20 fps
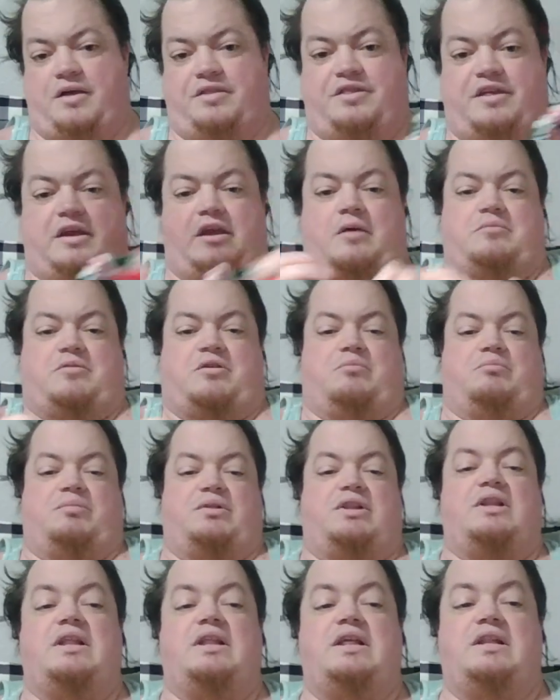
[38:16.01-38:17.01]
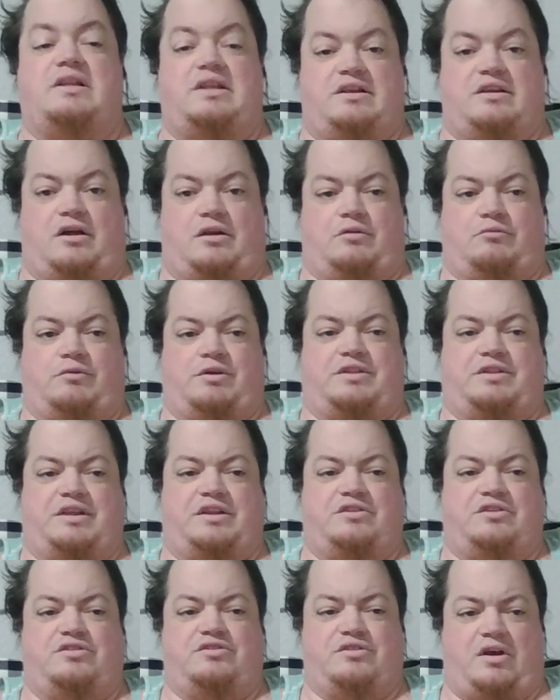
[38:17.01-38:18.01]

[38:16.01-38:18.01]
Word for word: I think I'm completely done with the